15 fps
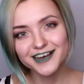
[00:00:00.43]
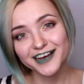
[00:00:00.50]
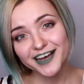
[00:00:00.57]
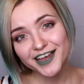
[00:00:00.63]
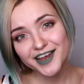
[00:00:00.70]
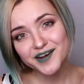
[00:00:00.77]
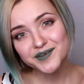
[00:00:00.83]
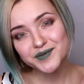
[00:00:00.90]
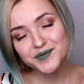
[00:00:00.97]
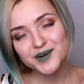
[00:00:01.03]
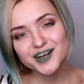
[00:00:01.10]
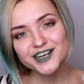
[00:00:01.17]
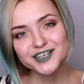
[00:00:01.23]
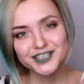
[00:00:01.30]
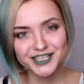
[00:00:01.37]
Hi
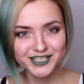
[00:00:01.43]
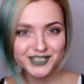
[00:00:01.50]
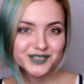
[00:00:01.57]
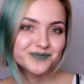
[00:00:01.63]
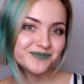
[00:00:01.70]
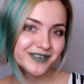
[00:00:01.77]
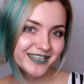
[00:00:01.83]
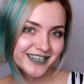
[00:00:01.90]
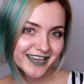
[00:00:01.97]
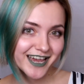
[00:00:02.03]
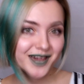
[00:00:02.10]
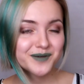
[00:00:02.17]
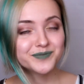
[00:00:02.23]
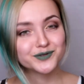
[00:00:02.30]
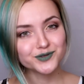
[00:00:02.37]
everyone, it's me,
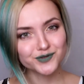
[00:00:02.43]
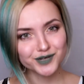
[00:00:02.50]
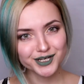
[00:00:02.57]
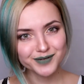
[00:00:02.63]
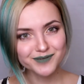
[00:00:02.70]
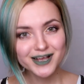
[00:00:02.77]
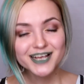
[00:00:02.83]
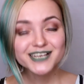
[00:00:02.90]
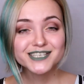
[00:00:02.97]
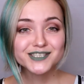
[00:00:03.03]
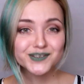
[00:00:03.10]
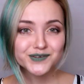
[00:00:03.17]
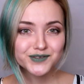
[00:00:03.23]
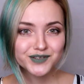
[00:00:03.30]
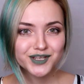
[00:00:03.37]
Embergrim.
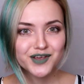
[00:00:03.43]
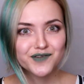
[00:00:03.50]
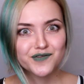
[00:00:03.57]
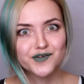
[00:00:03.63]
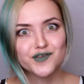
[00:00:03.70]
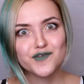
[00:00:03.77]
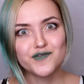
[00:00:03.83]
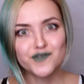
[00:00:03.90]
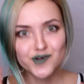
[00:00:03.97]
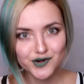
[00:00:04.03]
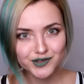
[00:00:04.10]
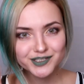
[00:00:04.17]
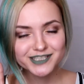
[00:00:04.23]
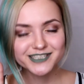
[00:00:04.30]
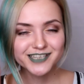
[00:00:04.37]
So today for the
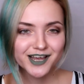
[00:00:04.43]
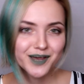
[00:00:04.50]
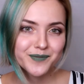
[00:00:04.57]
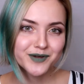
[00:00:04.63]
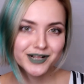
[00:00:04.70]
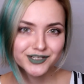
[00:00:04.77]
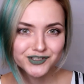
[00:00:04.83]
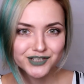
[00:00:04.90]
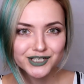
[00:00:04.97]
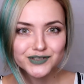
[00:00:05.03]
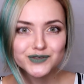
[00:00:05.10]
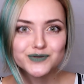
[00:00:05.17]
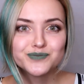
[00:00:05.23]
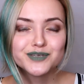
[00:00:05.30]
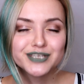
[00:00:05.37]
first time I'll try
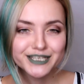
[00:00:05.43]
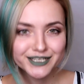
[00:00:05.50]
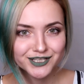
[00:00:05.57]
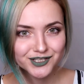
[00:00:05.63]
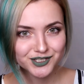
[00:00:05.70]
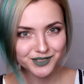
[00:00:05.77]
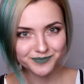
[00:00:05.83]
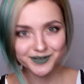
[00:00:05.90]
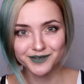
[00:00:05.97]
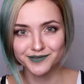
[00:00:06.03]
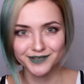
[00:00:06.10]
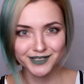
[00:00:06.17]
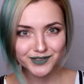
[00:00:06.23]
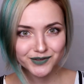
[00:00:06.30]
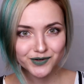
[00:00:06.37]
to speak English in my
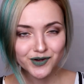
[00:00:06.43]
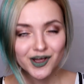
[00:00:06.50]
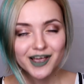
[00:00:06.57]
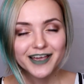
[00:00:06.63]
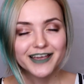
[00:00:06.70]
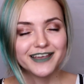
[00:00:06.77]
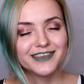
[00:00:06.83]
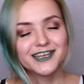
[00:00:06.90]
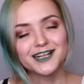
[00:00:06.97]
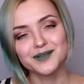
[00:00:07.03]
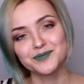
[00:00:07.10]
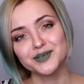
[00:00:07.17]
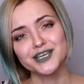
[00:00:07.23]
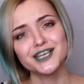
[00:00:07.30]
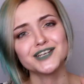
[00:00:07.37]
video, and
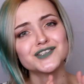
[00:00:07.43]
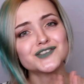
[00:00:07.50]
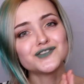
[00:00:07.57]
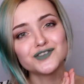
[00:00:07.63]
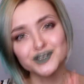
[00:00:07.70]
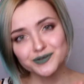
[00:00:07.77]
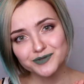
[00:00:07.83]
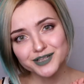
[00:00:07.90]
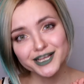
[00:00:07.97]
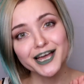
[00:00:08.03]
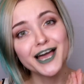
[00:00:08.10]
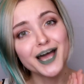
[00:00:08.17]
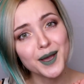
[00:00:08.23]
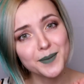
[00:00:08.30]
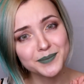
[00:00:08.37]
I'll be extremely
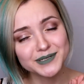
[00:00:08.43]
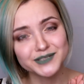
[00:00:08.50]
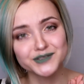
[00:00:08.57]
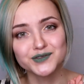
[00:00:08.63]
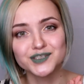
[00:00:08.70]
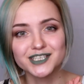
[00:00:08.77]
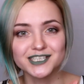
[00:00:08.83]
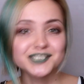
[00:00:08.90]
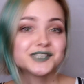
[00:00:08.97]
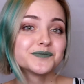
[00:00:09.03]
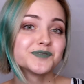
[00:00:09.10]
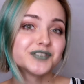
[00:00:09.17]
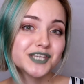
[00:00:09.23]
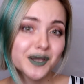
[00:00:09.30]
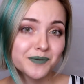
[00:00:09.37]
happy to get
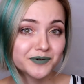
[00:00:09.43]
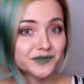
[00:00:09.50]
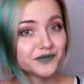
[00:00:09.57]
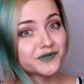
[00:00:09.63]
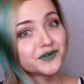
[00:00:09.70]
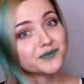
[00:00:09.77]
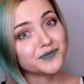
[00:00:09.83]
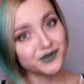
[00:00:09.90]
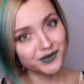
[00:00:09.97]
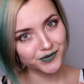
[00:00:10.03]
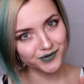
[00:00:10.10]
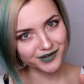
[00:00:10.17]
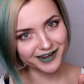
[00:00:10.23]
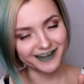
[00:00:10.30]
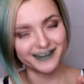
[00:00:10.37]
some support from
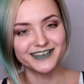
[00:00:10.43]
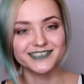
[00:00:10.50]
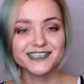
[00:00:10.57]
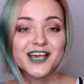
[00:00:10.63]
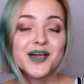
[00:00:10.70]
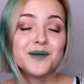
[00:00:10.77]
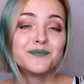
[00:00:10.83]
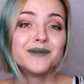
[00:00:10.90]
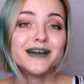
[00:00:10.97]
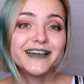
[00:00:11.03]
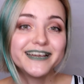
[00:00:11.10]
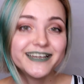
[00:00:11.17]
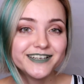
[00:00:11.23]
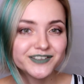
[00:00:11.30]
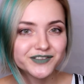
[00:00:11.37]
you guys by
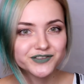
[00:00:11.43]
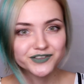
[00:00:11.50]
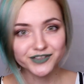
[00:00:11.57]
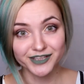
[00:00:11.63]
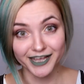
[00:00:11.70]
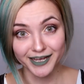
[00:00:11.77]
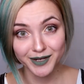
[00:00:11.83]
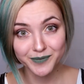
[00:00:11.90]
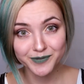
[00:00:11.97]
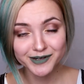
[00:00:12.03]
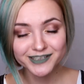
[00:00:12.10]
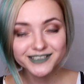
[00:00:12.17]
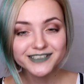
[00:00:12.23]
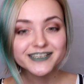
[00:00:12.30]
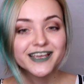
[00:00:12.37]
hitting the like
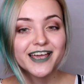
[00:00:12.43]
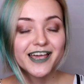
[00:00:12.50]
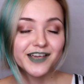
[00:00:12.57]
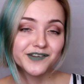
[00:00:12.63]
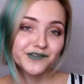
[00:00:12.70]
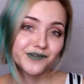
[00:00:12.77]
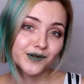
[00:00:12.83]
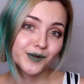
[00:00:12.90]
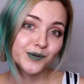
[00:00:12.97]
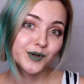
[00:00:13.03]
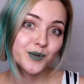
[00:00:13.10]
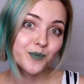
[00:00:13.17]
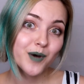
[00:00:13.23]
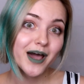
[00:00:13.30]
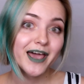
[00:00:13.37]
button and
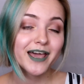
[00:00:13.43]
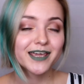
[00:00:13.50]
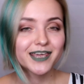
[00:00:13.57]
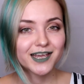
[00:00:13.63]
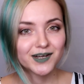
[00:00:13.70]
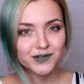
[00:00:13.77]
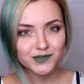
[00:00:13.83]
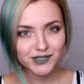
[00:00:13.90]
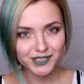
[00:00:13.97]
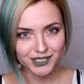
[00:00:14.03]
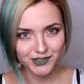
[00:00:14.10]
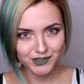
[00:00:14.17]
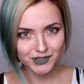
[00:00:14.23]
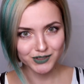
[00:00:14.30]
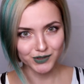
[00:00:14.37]
following my accounts
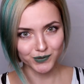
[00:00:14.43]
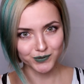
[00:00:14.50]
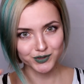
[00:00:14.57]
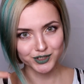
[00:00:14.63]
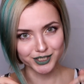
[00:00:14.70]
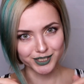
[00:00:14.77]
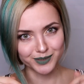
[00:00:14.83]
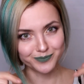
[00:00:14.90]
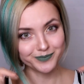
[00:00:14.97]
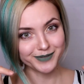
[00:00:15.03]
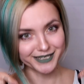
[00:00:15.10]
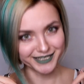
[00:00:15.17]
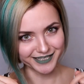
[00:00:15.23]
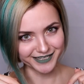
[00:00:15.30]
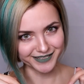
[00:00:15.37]
in social
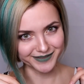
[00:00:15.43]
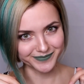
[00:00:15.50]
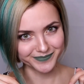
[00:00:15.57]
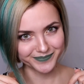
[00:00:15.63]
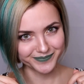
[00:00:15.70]
media.